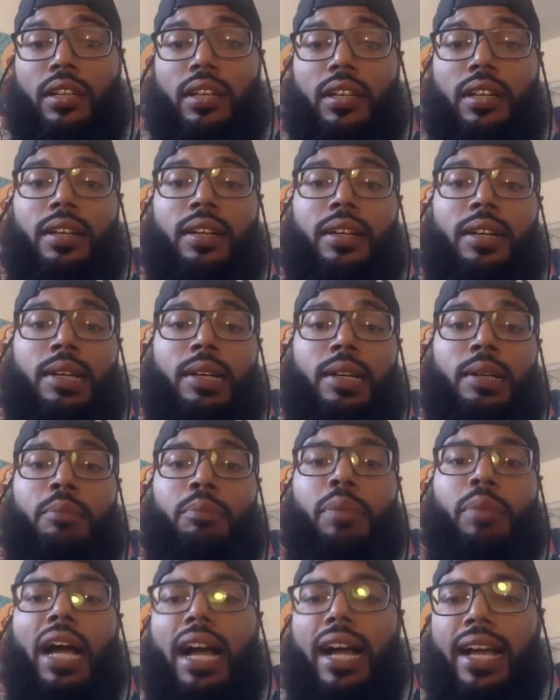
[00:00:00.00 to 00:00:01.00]

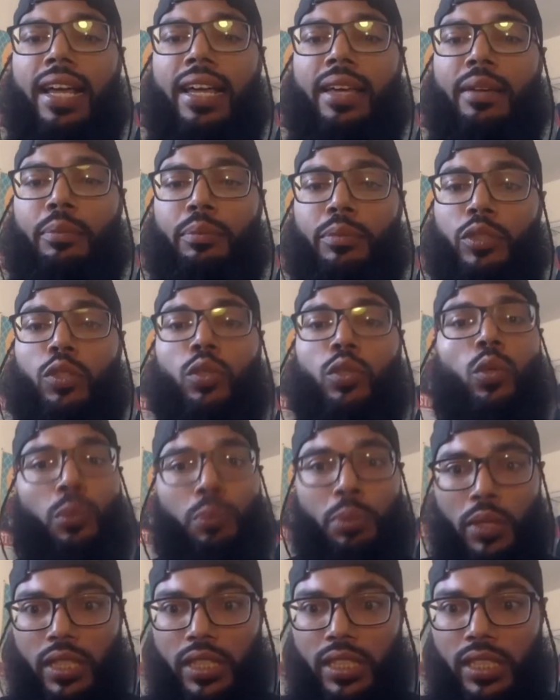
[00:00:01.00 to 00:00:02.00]
by school
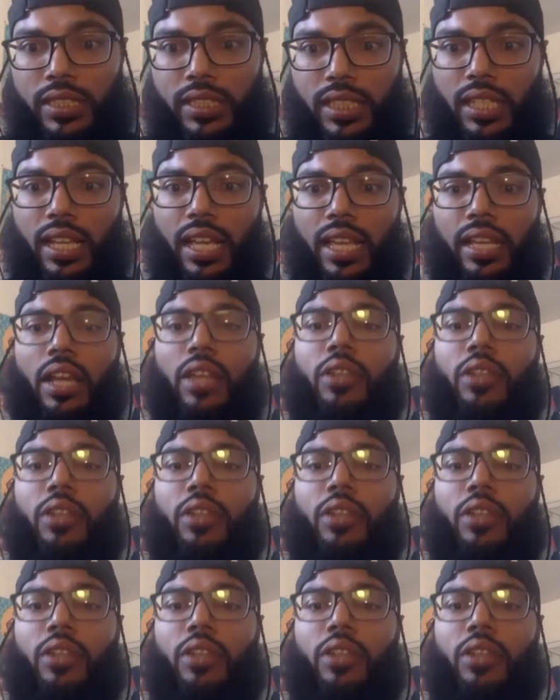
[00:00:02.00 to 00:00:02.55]
police and